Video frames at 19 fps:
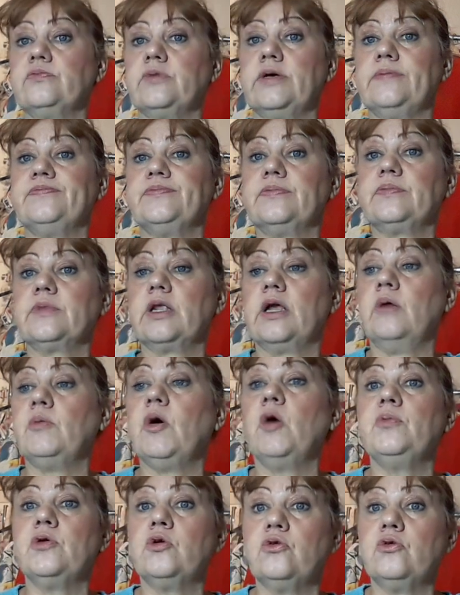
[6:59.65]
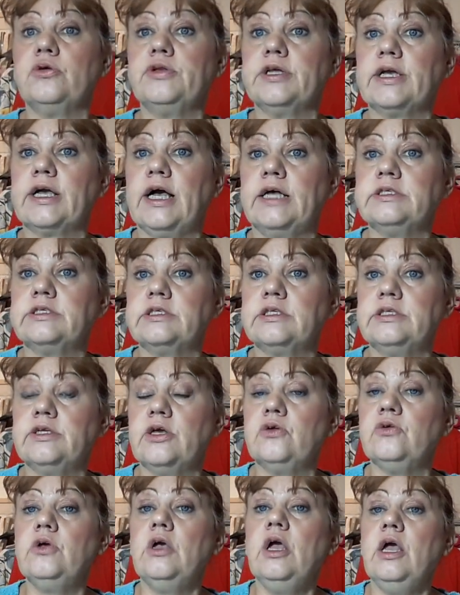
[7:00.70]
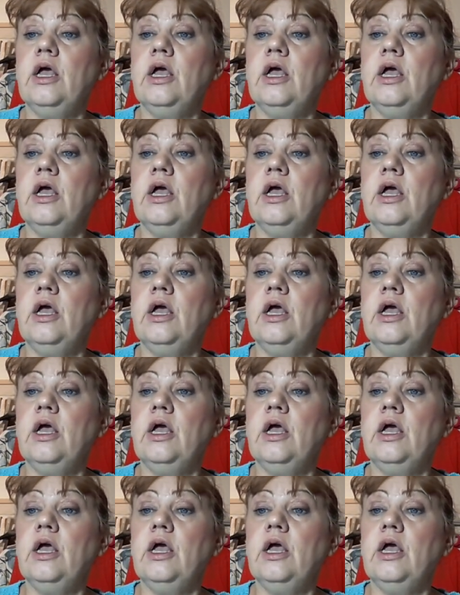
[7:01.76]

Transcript: But I will be going on to cancel it now.